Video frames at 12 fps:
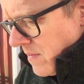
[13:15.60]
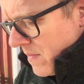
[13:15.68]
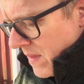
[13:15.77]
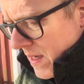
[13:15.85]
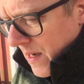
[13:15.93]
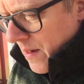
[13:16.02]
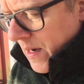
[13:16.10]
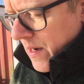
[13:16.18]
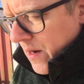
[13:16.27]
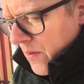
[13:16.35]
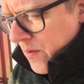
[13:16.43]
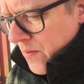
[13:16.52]
yeah, I, I,
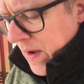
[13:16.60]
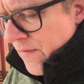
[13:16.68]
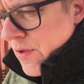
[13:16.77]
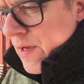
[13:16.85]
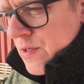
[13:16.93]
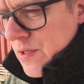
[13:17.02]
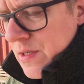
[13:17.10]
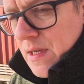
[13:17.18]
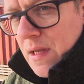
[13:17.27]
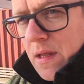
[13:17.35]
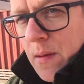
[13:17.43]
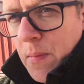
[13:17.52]
don't know, everything is just a
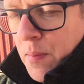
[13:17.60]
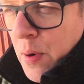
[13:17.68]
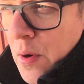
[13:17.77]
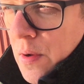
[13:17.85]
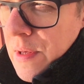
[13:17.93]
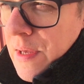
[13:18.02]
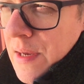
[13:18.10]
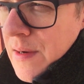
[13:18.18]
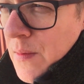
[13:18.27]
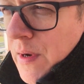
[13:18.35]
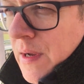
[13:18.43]
little bit pearly in a way.